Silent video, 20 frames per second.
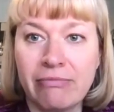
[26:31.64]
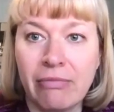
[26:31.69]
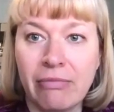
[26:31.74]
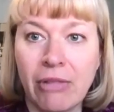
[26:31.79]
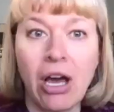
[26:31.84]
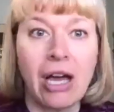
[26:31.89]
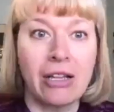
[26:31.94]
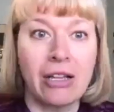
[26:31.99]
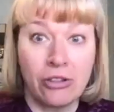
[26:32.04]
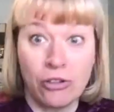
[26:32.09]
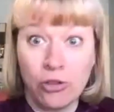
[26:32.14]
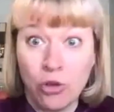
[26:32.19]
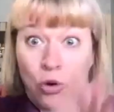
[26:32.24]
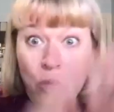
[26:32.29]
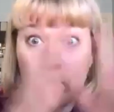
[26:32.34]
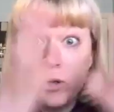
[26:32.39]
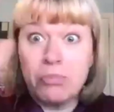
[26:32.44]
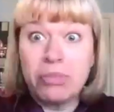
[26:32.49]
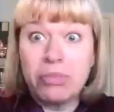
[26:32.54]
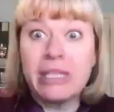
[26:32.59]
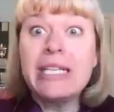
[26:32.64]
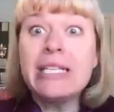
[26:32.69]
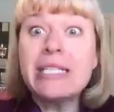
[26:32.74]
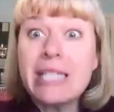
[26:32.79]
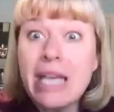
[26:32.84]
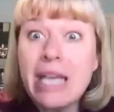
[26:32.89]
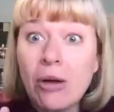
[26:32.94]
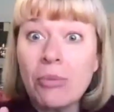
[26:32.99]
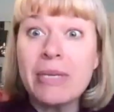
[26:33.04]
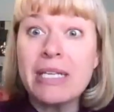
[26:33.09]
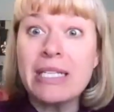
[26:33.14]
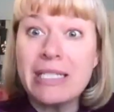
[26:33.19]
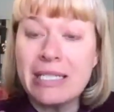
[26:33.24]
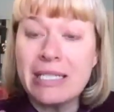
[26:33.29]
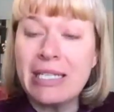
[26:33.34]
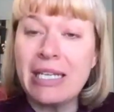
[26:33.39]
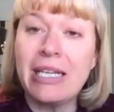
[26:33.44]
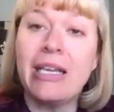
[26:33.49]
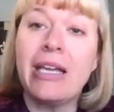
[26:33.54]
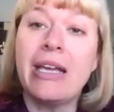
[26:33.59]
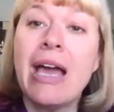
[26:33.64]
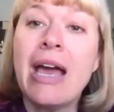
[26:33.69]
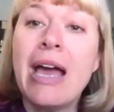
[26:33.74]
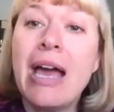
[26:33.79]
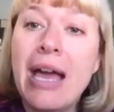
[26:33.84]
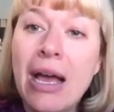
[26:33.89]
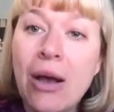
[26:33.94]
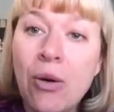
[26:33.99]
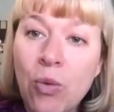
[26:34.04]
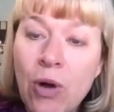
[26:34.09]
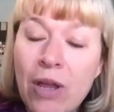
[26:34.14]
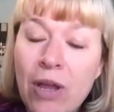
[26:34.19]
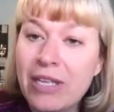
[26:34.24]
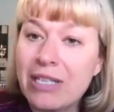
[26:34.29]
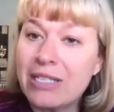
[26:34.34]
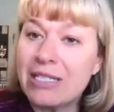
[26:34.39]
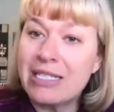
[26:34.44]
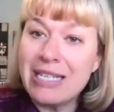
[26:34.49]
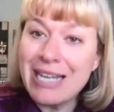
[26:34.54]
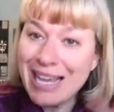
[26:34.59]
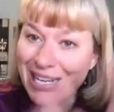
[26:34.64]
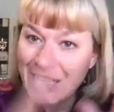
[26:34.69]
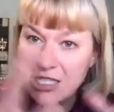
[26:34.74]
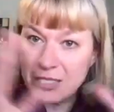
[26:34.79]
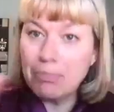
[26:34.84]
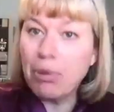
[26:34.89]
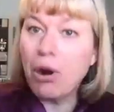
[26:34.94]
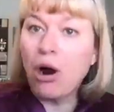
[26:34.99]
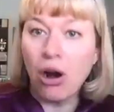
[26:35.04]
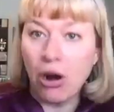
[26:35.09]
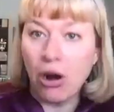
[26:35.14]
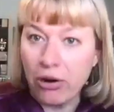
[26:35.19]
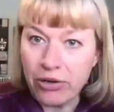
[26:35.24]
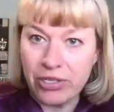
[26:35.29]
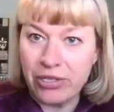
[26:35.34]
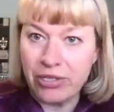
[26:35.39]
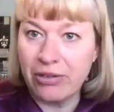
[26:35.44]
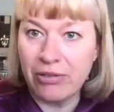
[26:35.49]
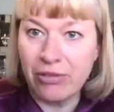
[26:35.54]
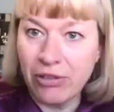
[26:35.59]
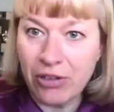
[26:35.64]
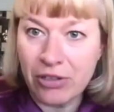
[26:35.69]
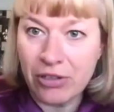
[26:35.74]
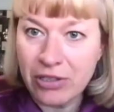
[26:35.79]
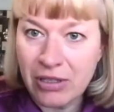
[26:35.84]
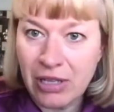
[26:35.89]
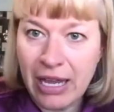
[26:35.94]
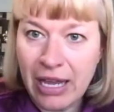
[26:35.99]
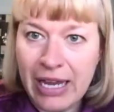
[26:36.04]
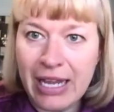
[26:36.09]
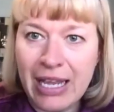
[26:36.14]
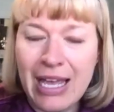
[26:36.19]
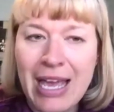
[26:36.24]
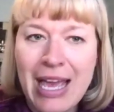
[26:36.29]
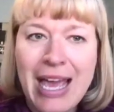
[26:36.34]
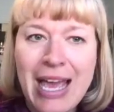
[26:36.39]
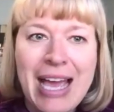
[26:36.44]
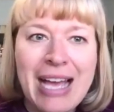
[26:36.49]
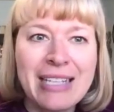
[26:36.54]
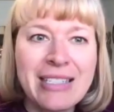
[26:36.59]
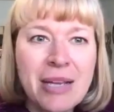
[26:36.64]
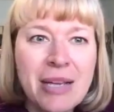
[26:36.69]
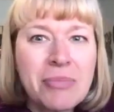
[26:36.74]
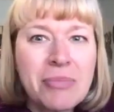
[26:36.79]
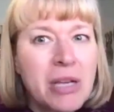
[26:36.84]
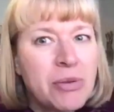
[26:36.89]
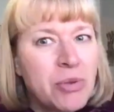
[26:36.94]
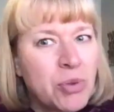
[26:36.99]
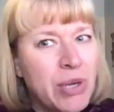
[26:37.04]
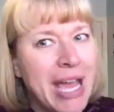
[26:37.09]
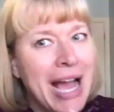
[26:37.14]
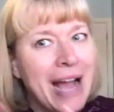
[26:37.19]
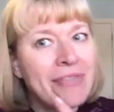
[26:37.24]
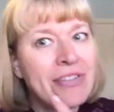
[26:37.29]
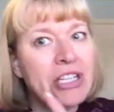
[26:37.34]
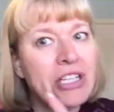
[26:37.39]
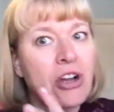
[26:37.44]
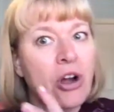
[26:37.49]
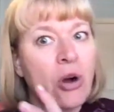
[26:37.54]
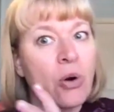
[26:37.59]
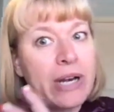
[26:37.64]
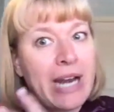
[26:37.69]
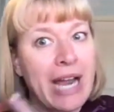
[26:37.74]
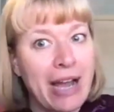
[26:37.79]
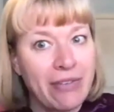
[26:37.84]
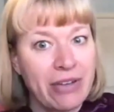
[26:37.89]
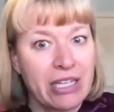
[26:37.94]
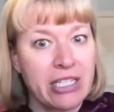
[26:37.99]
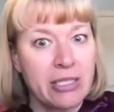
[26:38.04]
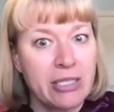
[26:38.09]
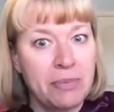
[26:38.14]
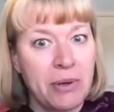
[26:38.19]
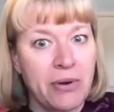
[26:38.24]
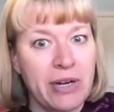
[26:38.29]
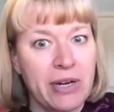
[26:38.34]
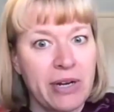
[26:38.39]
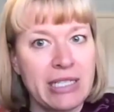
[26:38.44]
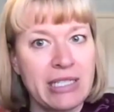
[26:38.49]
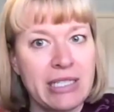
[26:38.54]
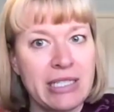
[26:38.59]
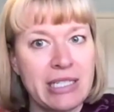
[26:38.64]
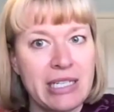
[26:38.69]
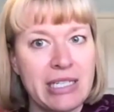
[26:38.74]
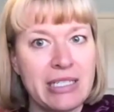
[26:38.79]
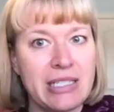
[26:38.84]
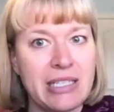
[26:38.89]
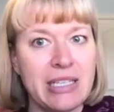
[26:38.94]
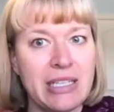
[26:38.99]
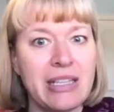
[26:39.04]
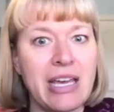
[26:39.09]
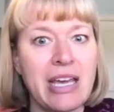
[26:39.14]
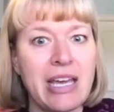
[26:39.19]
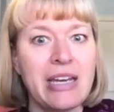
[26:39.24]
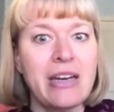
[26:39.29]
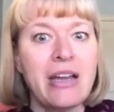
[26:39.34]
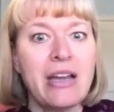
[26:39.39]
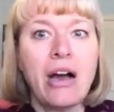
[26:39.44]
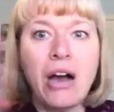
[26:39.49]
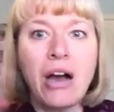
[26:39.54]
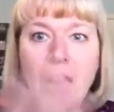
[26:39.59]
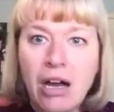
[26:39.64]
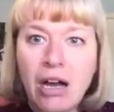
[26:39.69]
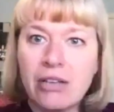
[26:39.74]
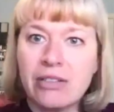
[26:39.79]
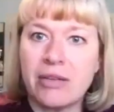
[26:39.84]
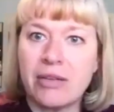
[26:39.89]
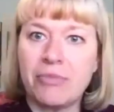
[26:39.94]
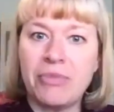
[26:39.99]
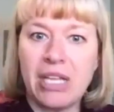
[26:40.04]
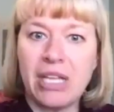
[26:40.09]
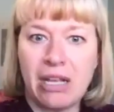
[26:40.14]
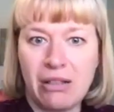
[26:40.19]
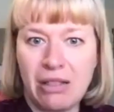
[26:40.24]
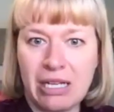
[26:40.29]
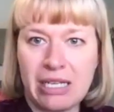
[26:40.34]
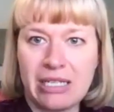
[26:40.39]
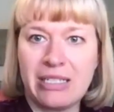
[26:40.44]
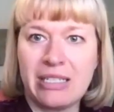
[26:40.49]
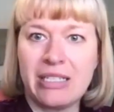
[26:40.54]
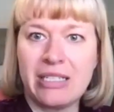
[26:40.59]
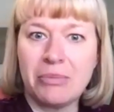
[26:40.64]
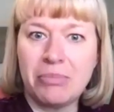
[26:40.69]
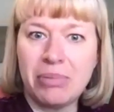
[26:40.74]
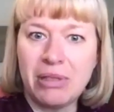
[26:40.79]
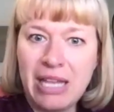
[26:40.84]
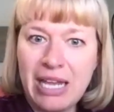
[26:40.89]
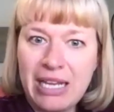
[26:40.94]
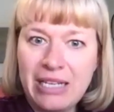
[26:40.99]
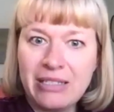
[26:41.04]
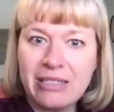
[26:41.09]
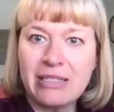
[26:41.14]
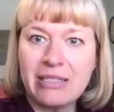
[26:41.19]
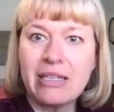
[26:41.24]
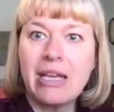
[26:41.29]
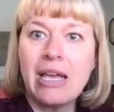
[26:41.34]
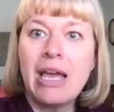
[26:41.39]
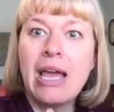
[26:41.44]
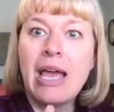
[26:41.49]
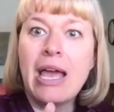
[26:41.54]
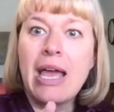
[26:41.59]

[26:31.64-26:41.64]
Lord, please help me see what this next part looks like. And sometimes we have to go and have experiences that then, something clicks into place.